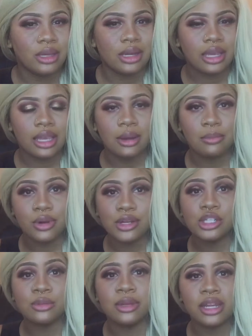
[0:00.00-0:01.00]
me and I can't
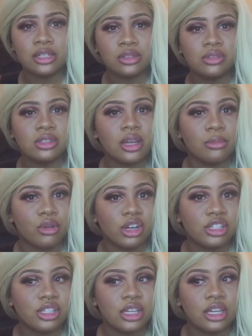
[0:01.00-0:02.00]
brush it. But as soon as I
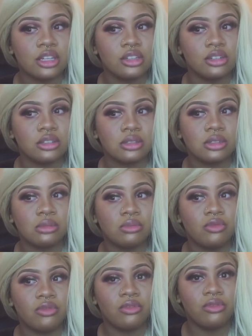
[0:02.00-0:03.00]
brush it, it looks
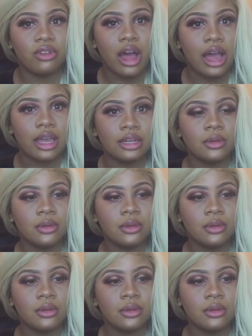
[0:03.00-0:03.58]
fine.